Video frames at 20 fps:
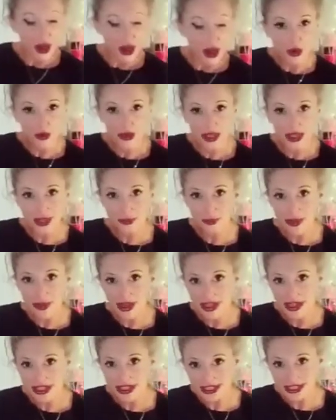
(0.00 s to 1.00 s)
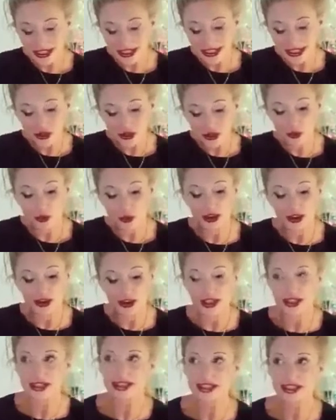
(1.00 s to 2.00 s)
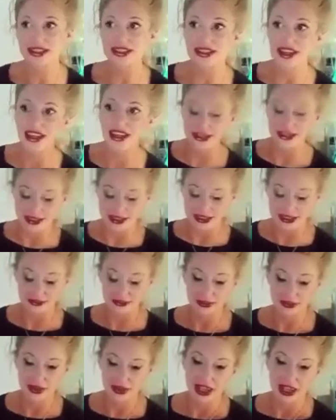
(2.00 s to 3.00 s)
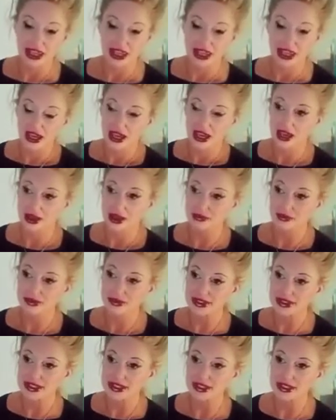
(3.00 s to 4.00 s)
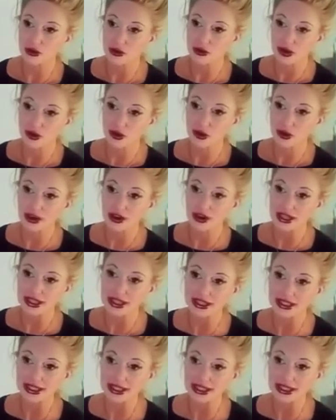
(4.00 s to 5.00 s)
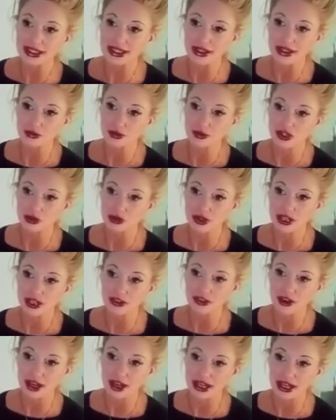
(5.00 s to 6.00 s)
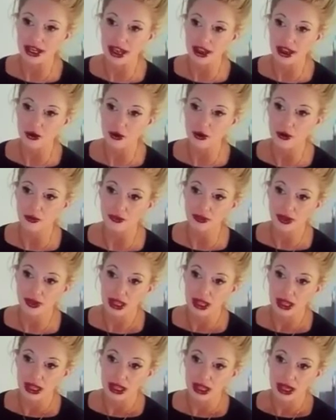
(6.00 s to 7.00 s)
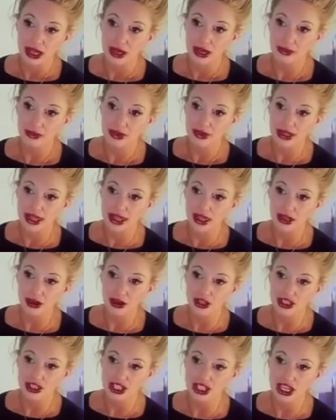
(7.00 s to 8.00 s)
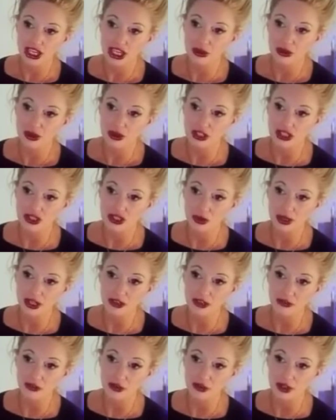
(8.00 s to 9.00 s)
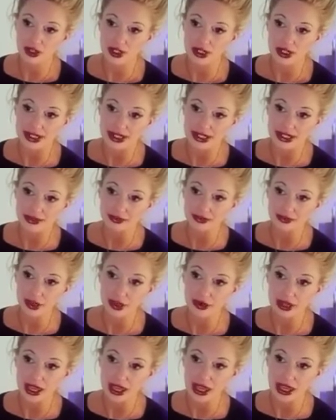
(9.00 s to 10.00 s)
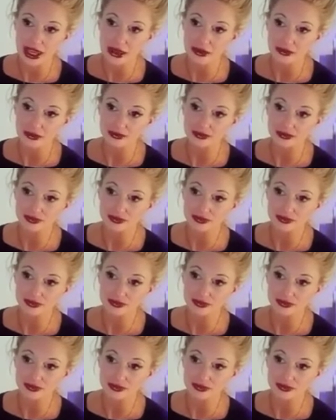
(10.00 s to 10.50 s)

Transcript: Okay, Pisces, Aquarius is next. Um, so Aquarius season, which we're in right now, uh, began on January the 21st, okay?